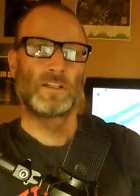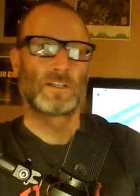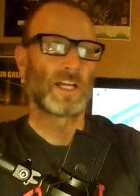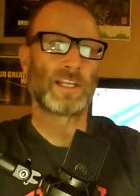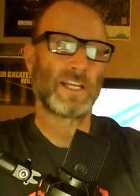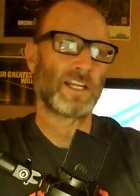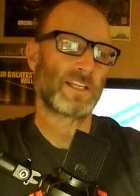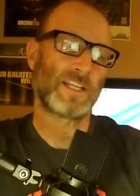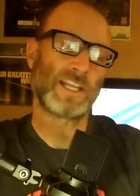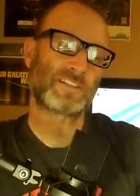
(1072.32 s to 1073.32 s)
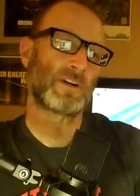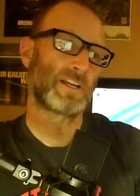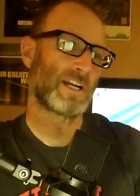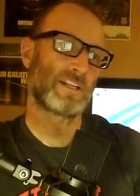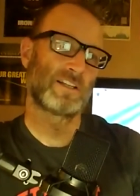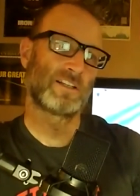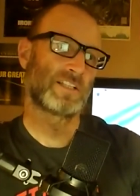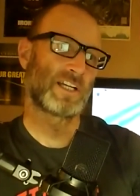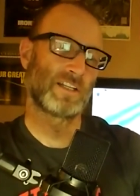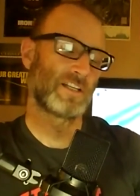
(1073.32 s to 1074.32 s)
That's why I
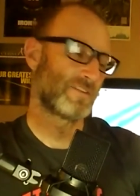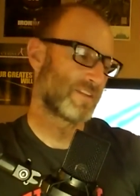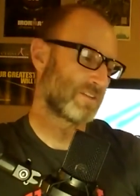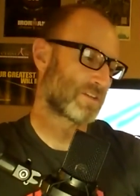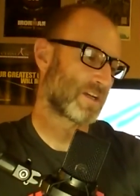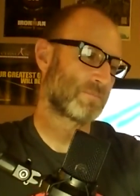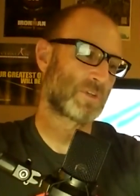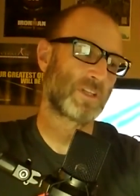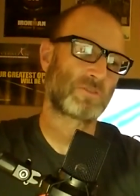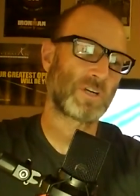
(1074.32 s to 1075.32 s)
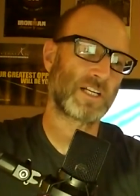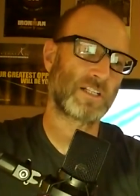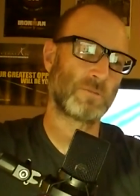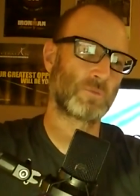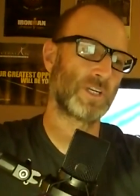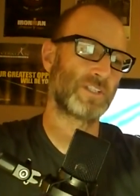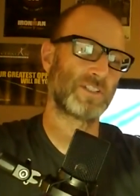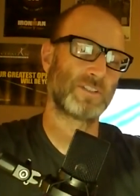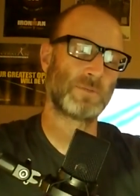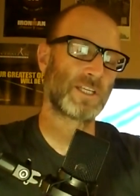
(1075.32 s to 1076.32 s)
love that you come to the Tri Club
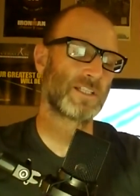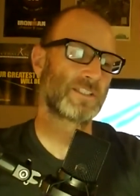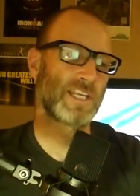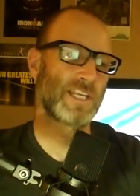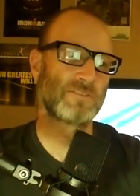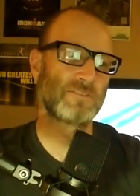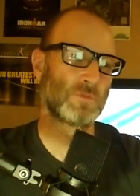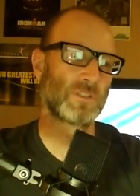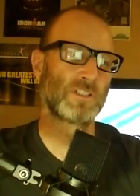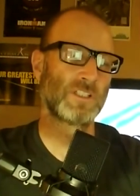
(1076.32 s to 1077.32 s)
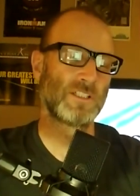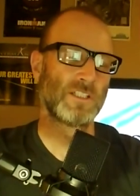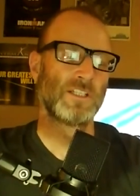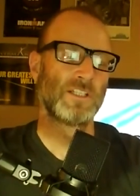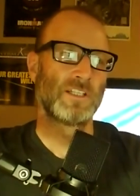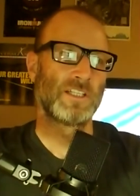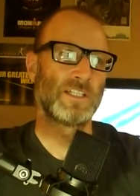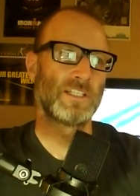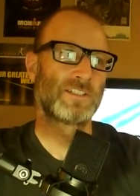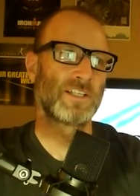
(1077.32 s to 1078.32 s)
races, because that really
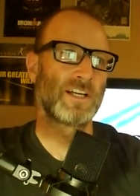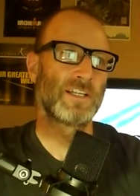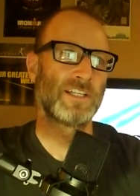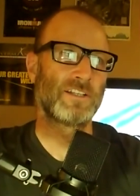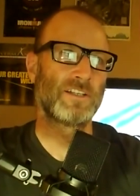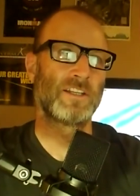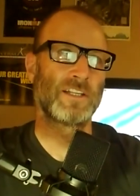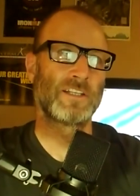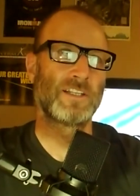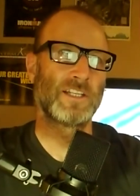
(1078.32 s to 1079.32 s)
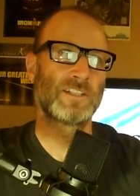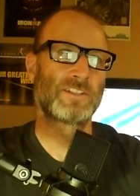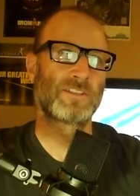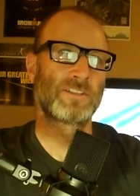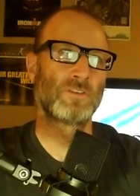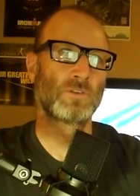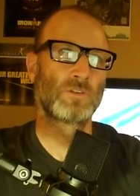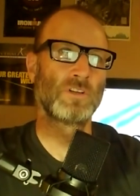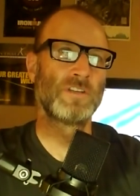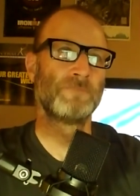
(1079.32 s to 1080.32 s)
is it's your good